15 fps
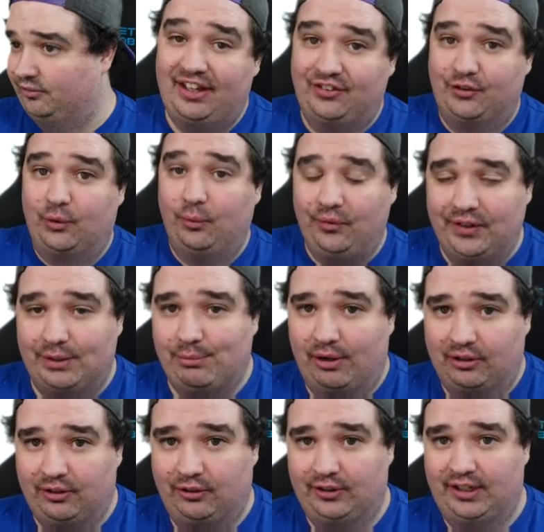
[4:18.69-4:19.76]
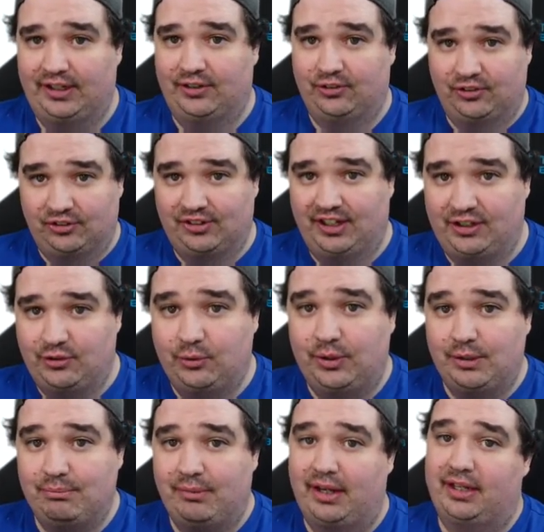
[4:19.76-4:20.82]
And the cool thing about Klarna is, is that you
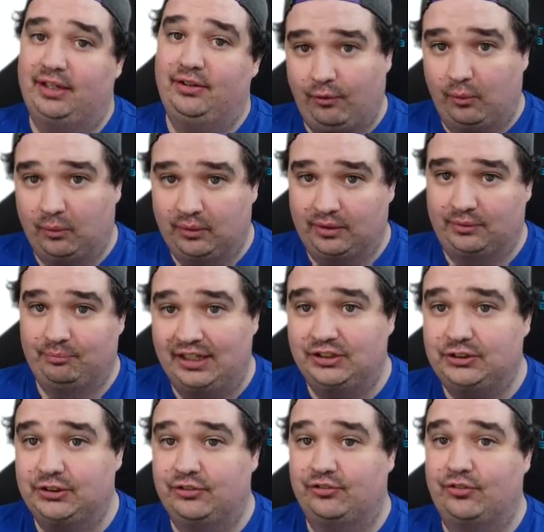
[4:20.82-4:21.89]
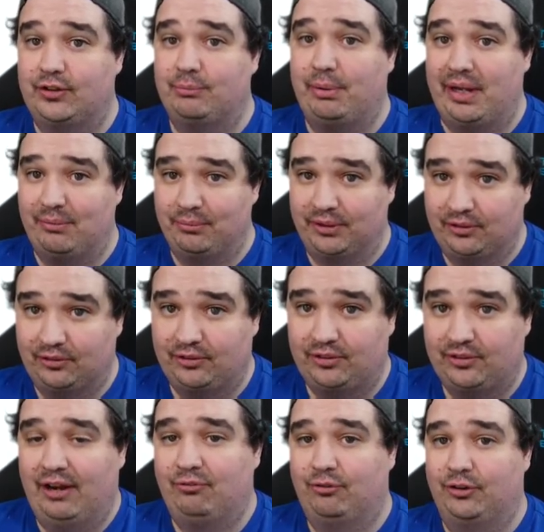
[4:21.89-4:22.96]
can make four interest-free payments
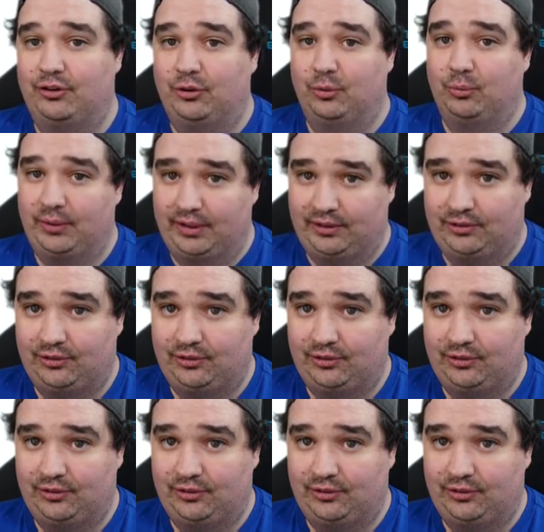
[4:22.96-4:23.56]
every two weeks.